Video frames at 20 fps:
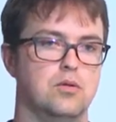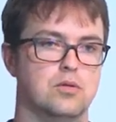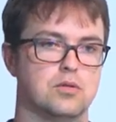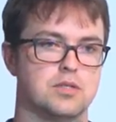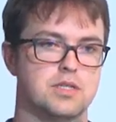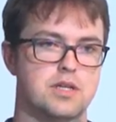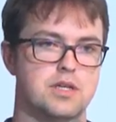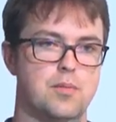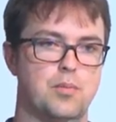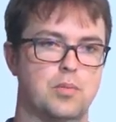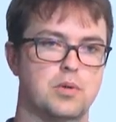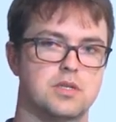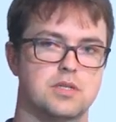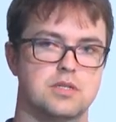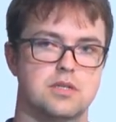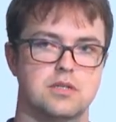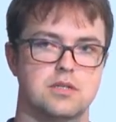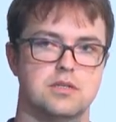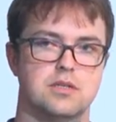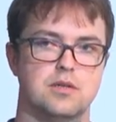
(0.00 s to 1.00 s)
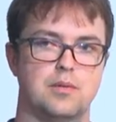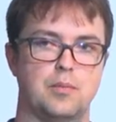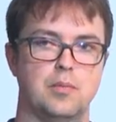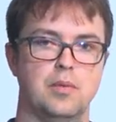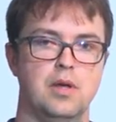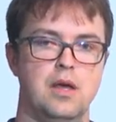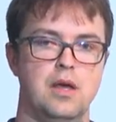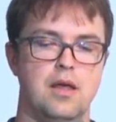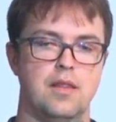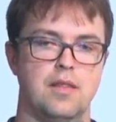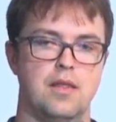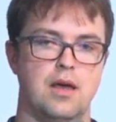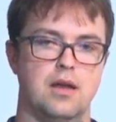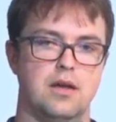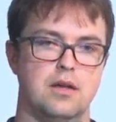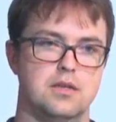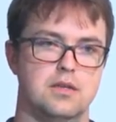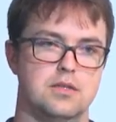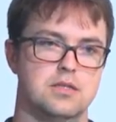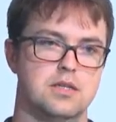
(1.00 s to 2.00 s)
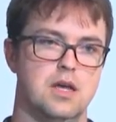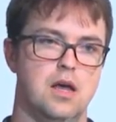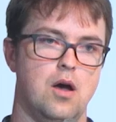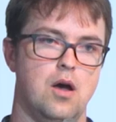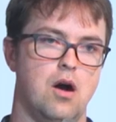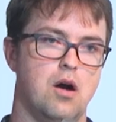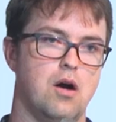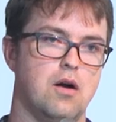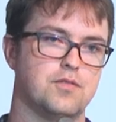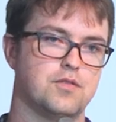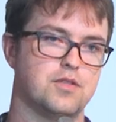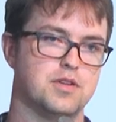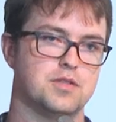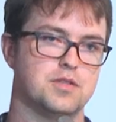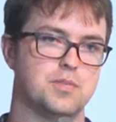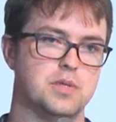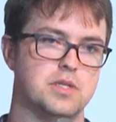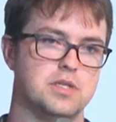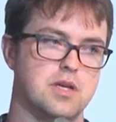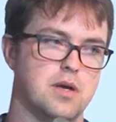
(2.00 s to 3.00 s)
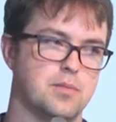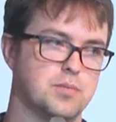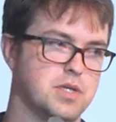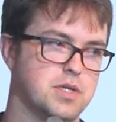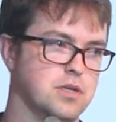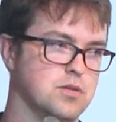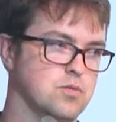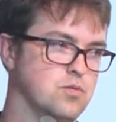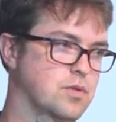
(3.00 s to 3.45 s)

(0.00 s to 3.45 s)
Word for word: or separate system that is after it spins up says,